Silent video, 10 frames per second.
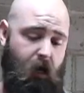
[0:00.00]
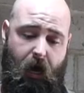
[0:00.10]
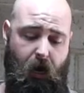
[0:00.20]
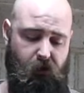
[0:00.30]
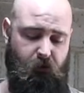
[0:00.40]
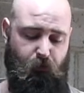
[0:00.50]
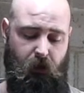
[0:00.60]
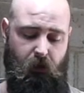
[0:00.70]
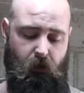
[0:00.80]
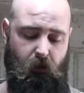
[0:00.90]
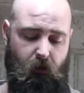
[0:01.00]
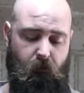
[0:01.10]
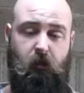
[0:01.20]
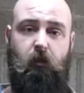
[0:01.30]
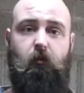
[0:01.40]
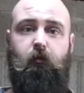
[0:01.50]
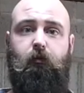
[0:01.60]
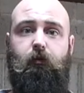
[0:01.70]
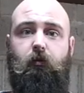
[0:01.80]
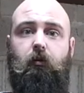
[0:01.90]
the house, but I must have
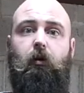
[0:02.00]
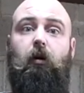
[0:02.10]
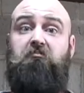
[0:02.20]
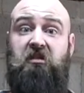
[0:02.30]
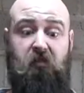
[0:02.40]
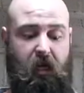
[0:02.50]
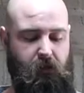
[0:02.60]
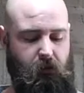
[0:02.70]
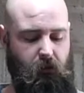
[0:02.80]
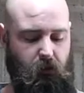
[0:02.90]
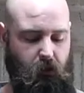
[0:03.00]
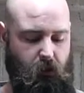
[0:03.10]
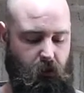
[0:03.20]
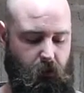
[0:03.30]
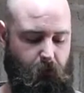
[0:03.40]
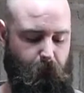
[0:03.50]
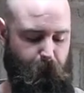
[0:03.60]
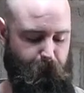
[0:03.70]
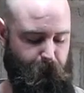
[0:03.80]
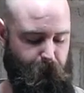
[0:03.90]
misplaced it.
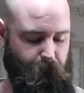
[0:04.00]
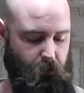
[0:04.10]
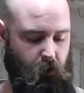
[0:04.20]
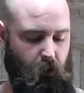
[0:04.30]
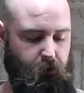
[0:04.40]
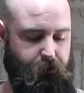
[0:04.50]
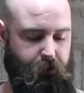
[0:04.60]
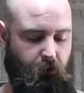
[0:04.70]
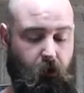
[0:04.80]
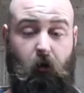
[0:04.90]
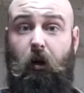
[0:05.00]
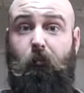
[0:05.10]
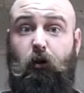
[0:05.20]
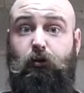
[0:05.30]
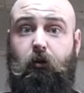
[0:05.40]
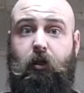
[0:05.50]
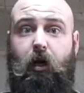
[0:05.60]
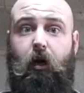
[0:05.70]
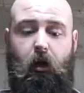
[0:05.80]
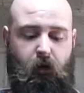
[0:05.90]
So I got my blowtorch
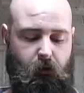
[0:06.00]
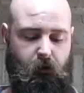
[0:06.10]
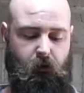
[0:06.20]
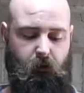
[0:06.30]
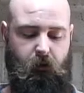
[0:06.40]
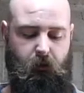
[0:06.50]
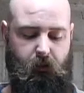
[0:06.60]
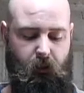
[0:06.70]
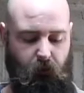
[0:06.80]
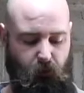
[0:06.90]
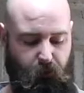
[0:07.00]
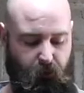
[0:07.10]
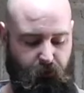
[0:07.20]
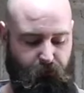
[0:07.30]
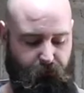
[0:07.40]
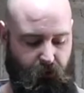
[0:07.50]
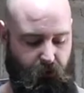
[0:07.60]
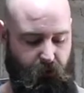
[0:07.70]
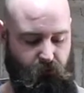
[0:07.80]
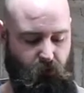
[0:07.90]
out and did a little bit of
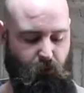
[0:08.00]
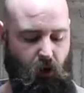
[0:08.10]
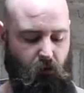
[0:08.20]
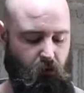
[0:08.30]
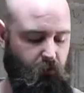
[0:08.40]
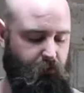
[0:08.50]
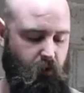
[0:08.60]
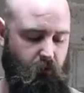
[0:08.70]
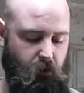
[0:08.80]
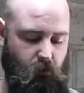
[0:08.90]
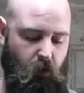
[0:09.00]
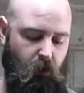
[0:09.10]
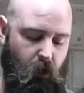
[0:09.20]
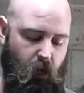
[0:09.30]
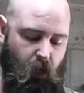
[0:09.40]
extreme pyrography on this one.